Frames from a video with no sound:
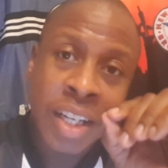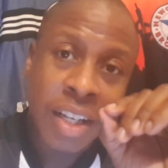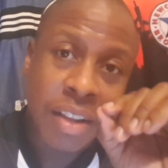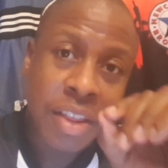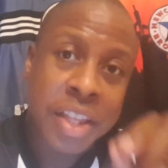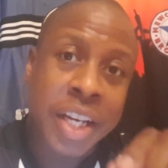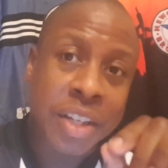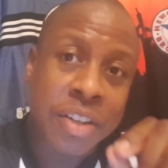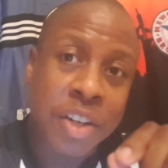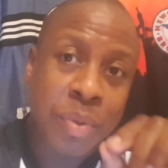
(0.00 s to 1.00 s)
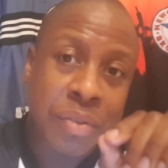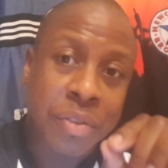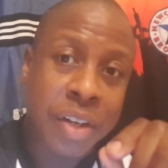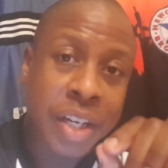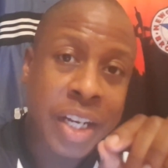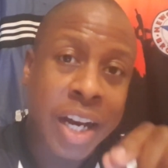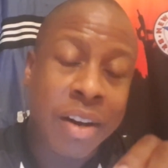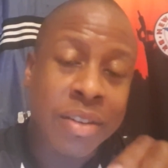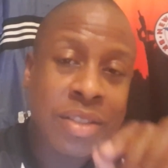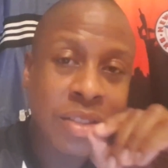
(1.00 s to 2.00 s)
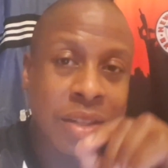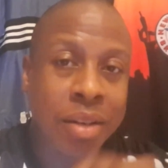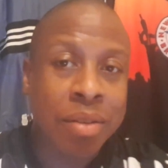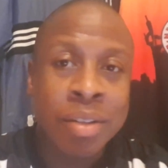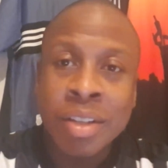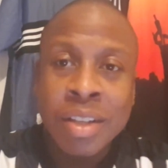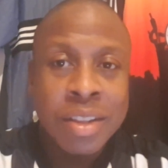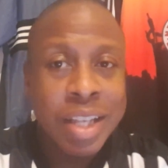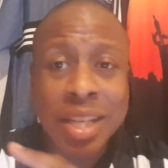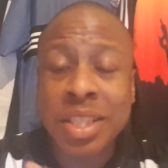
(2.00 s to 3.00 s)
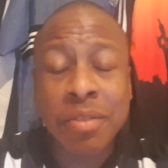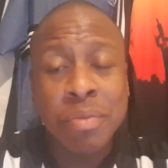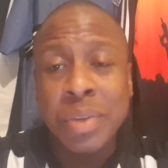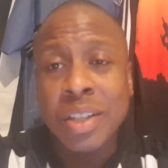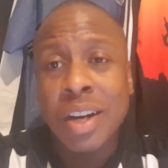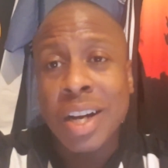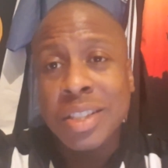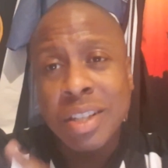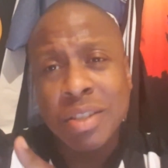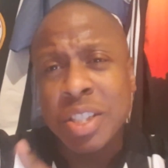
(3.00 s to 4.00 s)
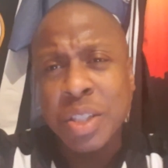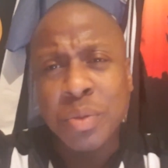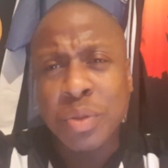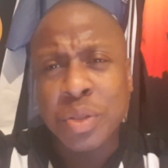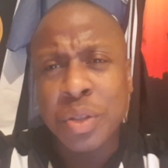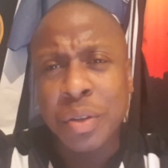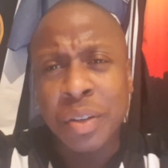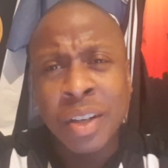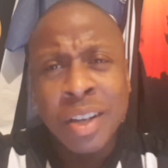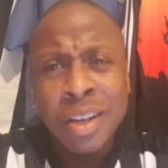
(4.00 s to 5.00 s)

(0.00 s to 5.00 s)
and thank God we've got it now. So that's it from me, guys. I'll see you all soon.